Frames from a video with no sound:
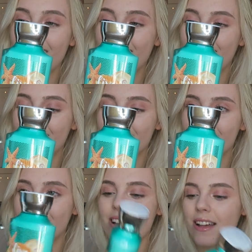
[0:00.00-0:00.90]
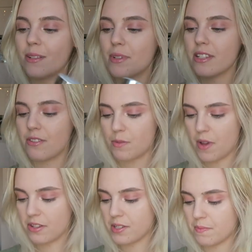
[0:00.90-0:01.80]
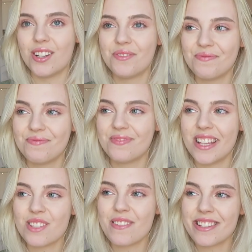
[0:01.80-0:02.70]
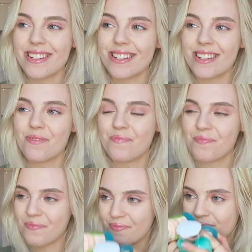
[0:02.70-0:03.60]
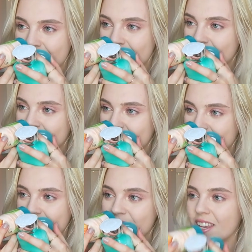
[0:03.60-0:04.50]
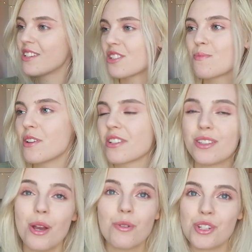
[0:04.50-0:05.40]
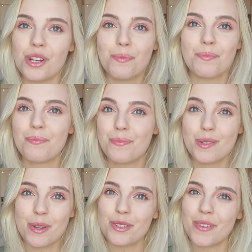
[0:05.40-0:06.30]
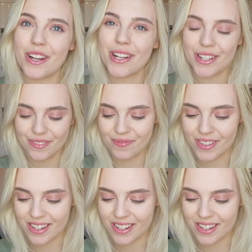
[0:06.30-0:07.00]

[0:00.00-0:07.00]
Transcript: And yeah, let me see how it smells. That smells like a, it just smells like the ocean. Smells very good.